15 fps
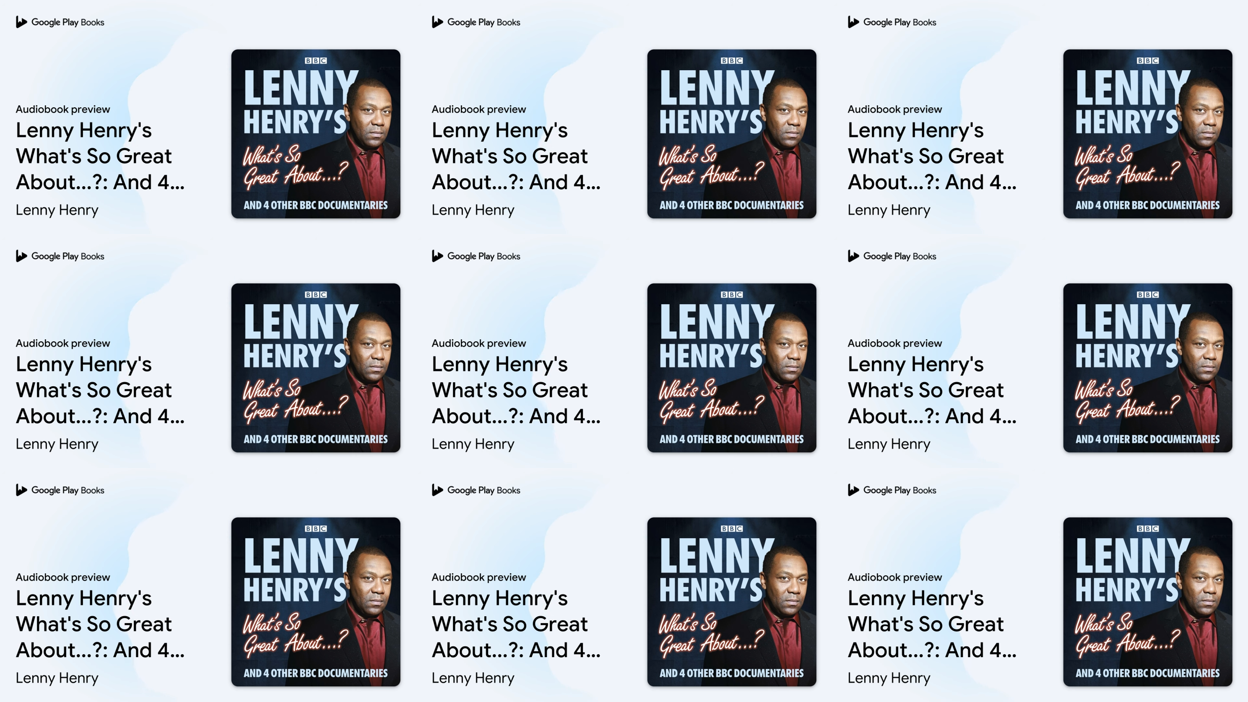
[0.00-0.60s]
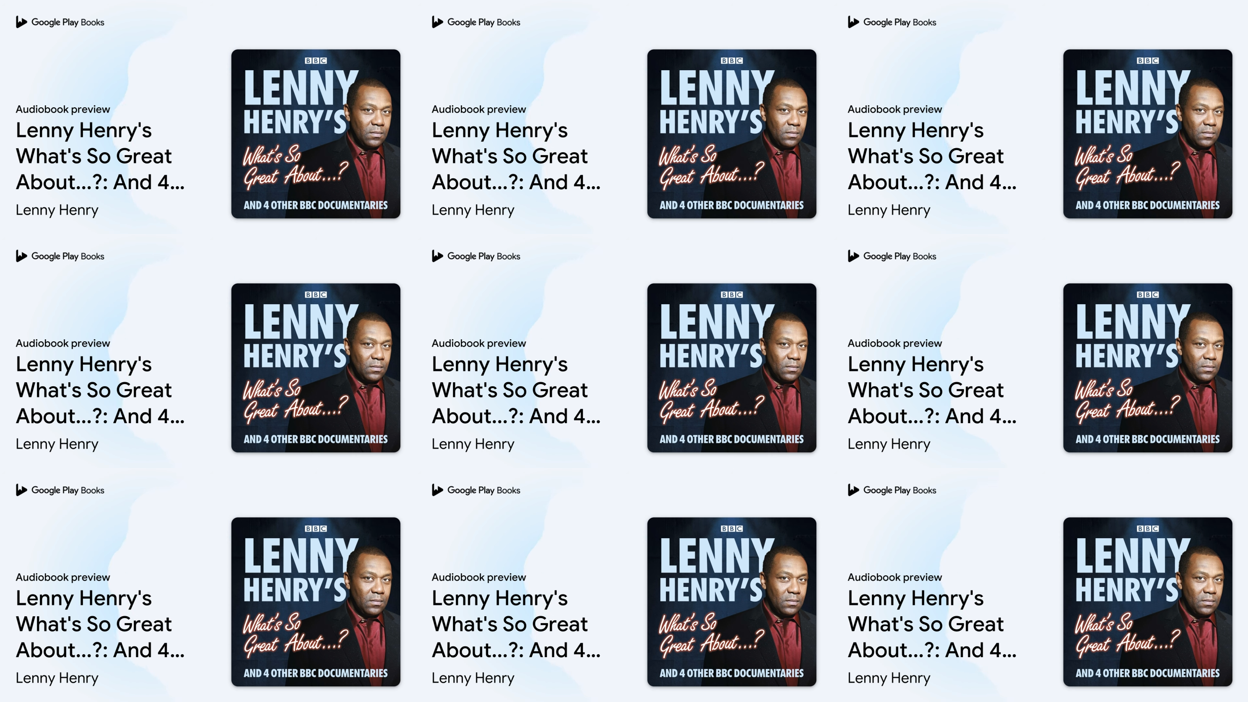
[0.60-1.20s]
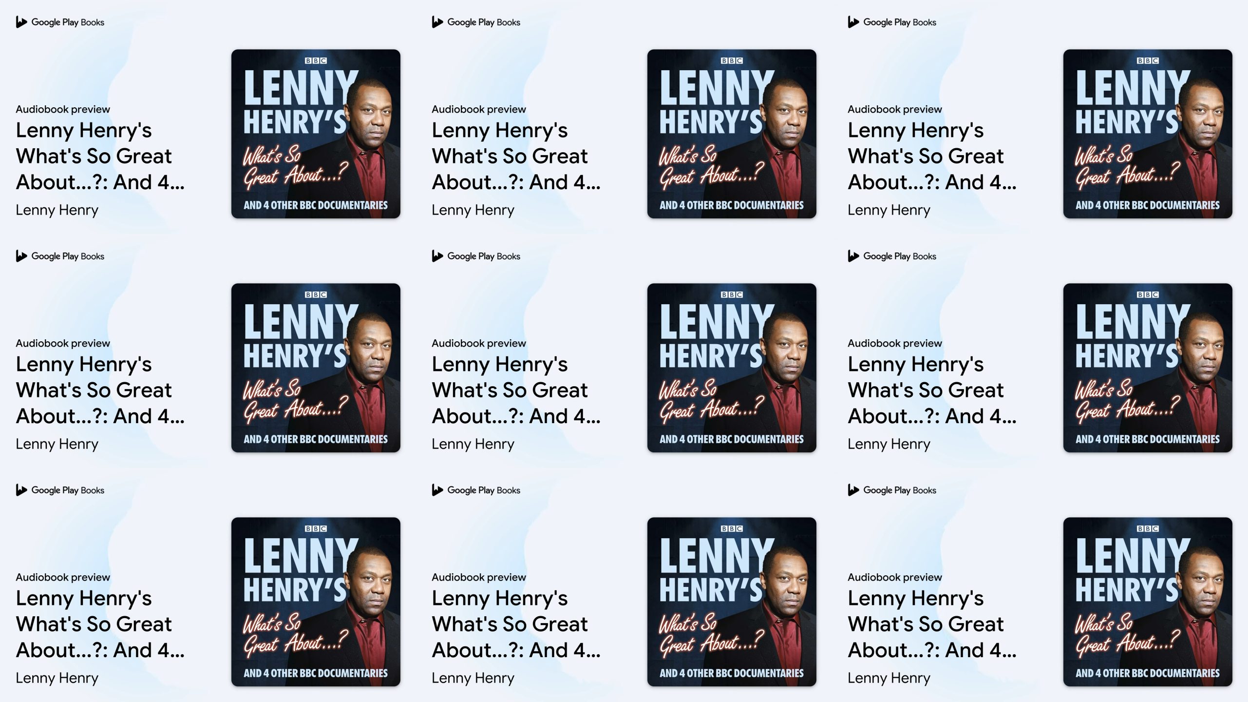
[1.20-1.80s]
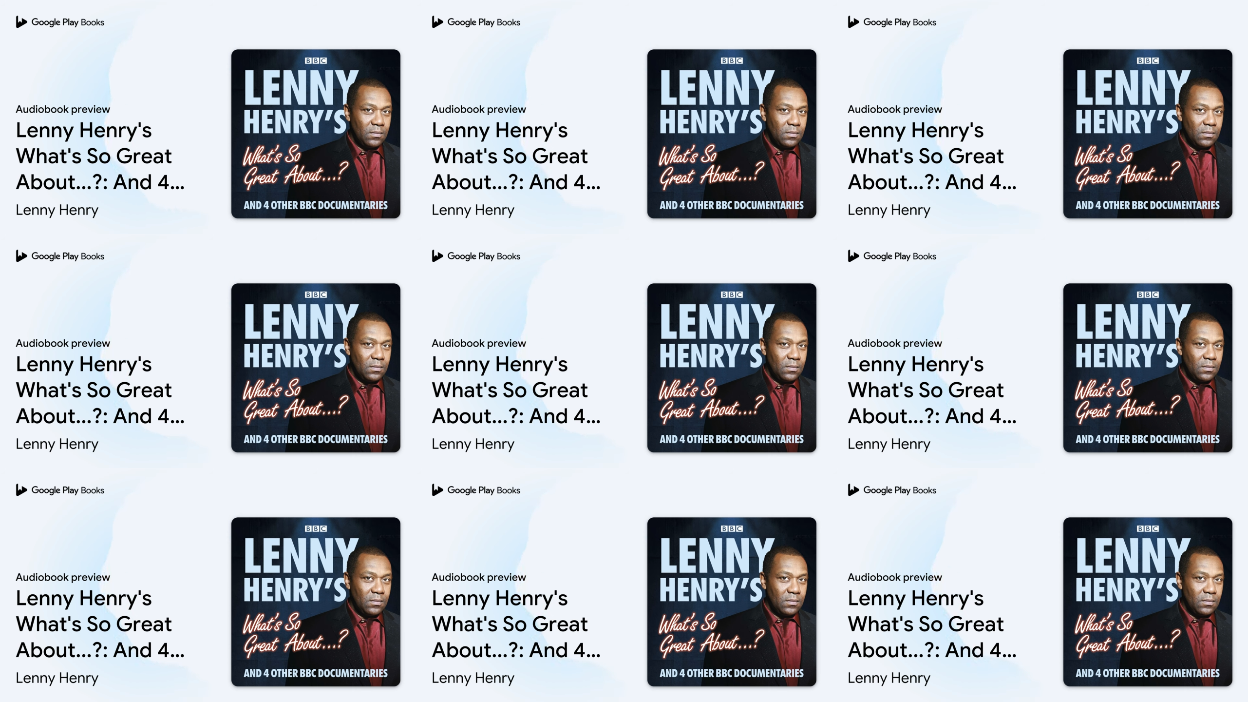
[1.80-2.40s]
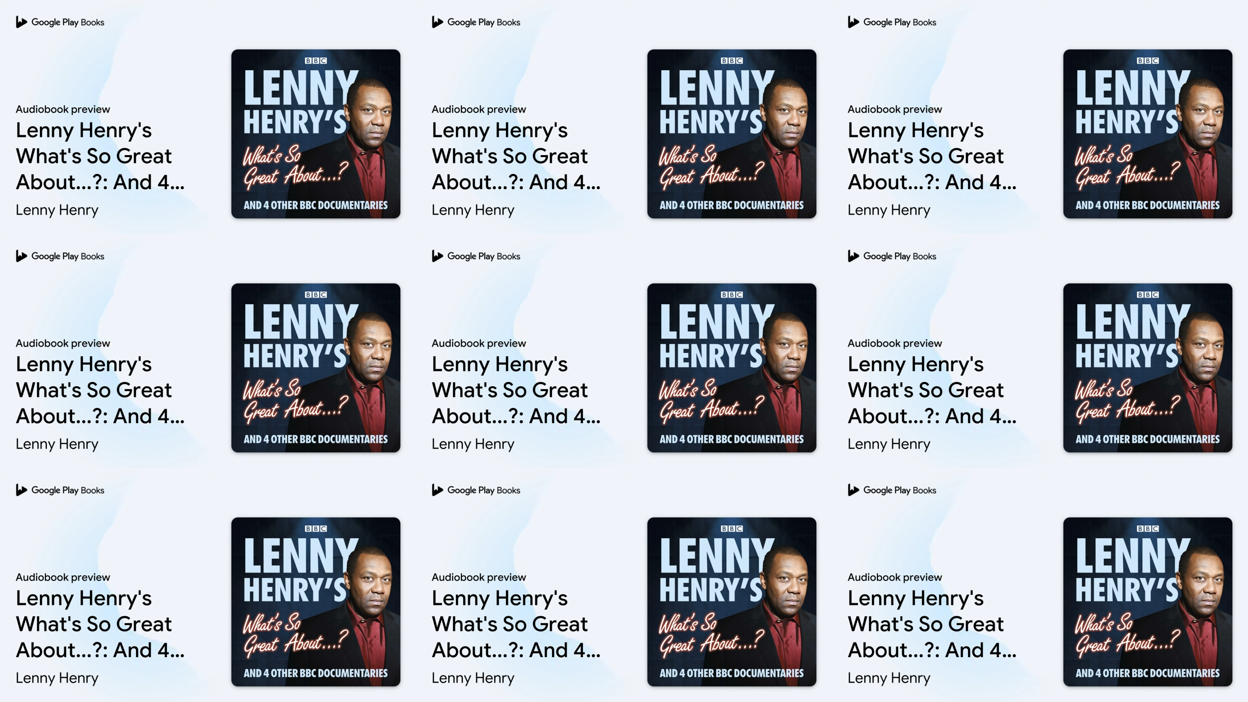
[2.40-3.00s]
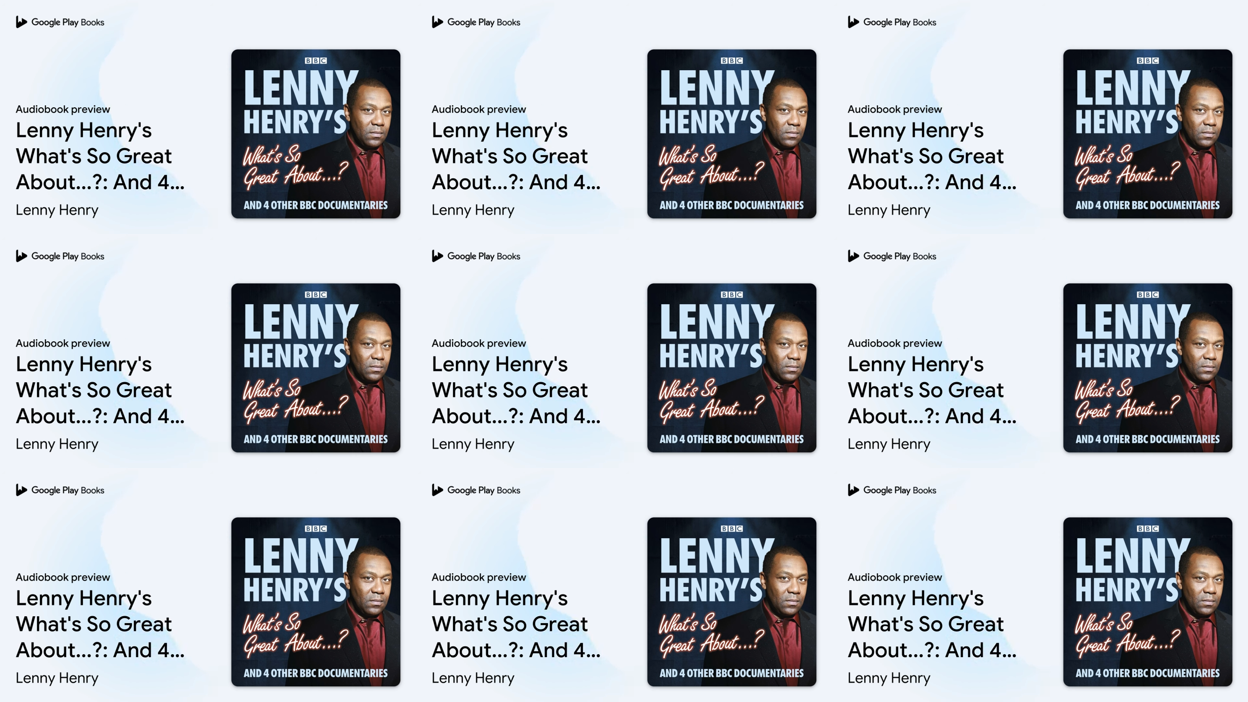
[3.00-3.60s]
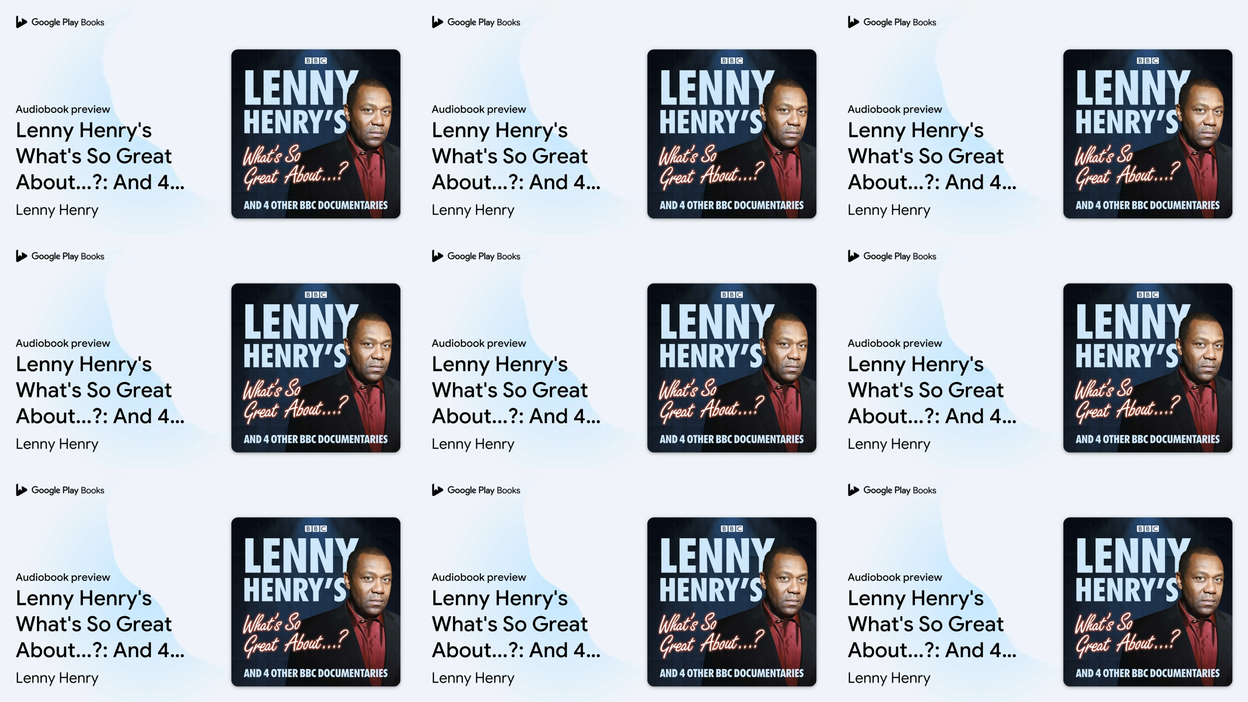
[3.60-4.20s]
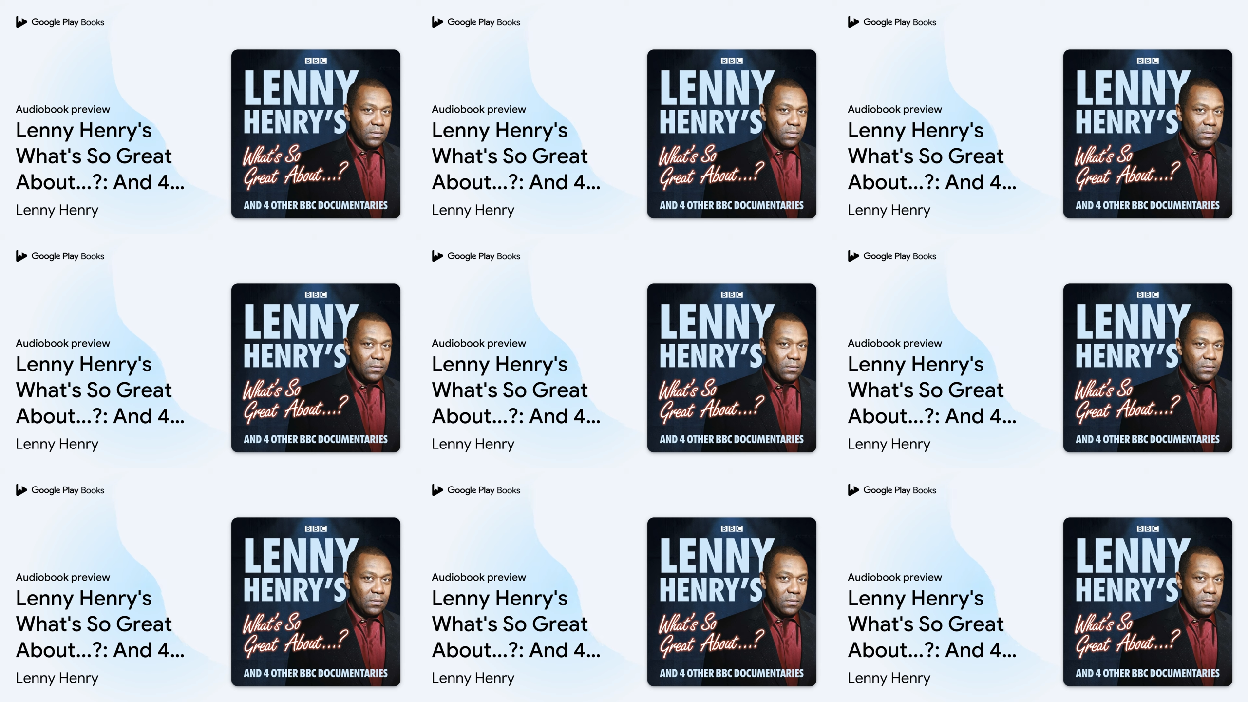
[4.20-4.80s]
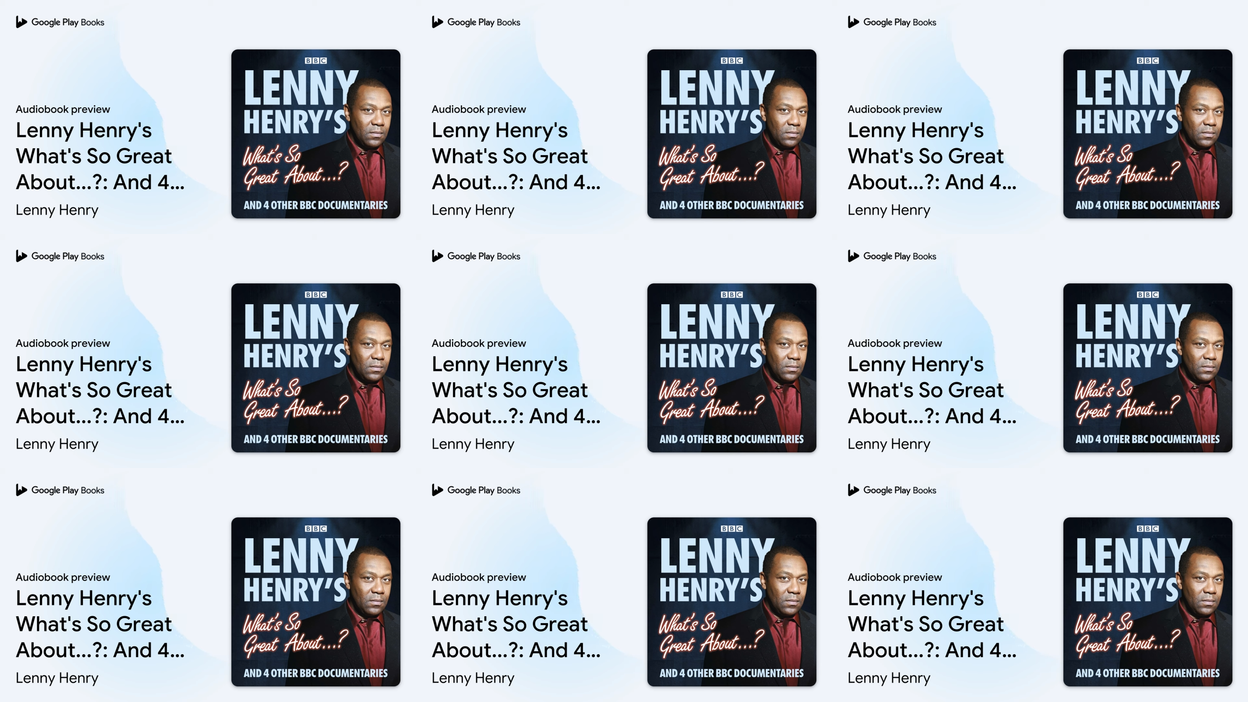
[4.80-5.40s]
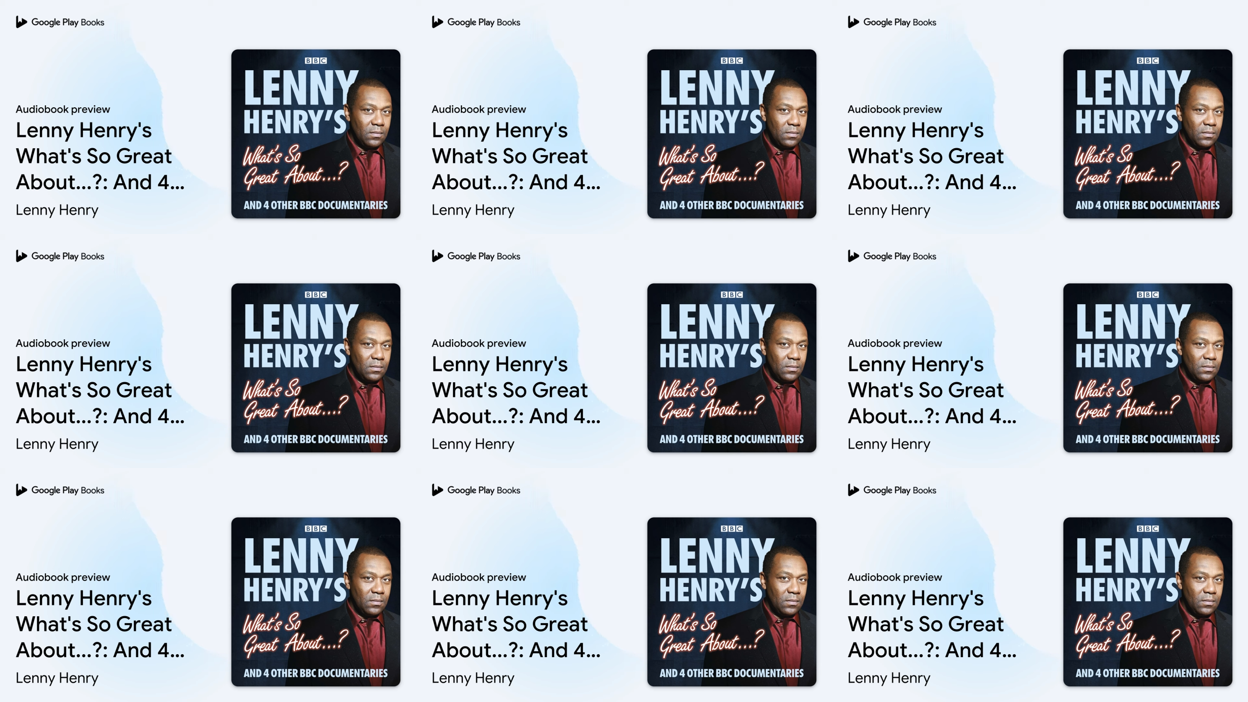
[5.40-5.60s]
This is a still picture; no speech is visible.